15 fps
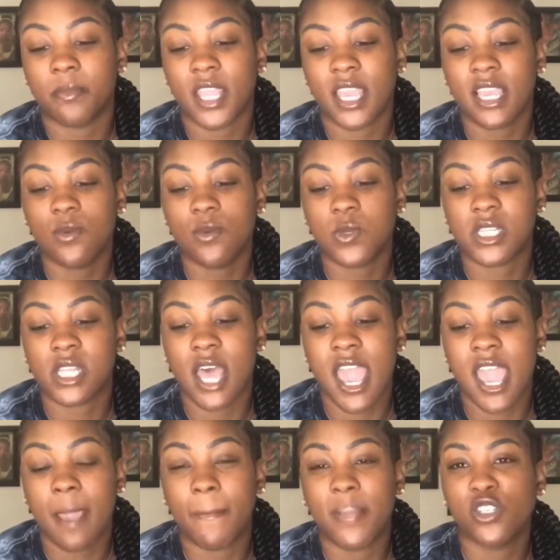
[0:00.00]
he was
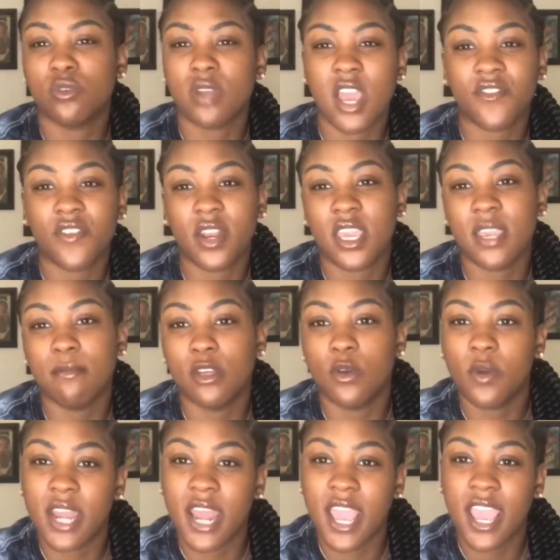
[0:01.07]
like, but you're not gonna keep
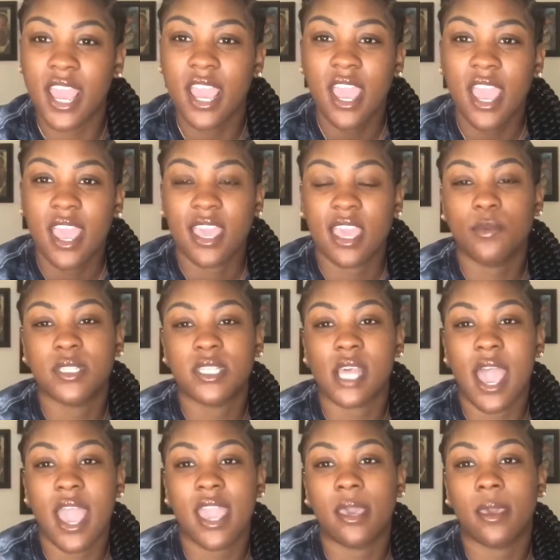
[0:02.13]
doing that. He was
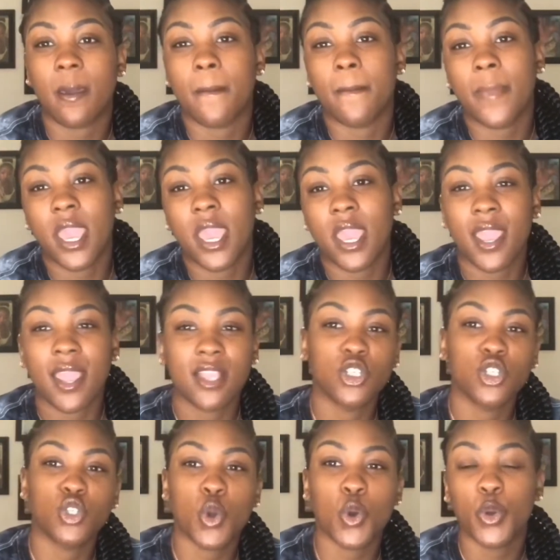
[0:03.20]
like, man,
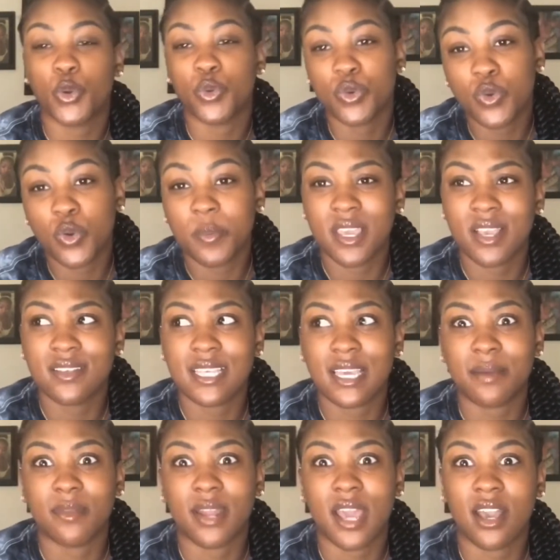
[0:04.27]
just go in the room with me. I was
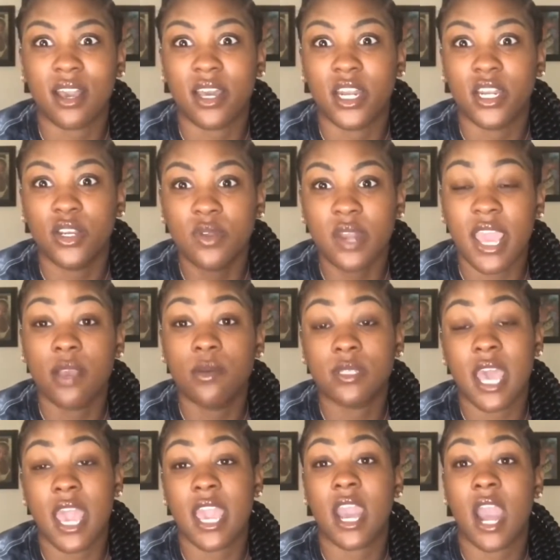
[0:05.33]
like, I'm not gonna do that. He
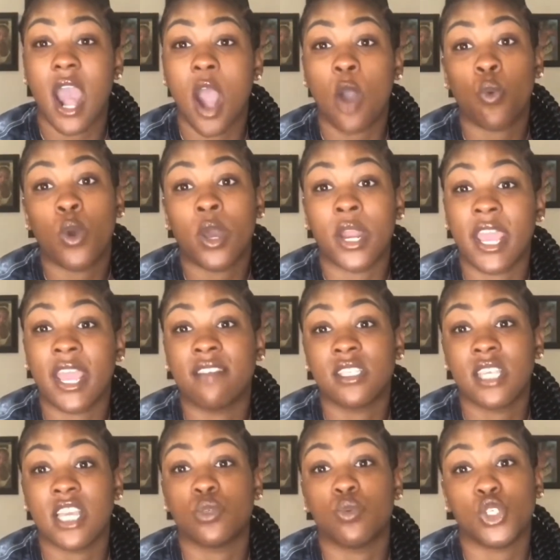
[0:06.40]
was like, I want to have
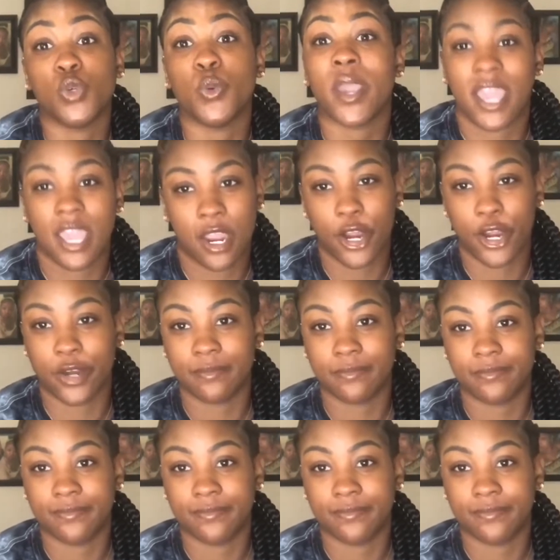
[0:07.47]
sex with you and her.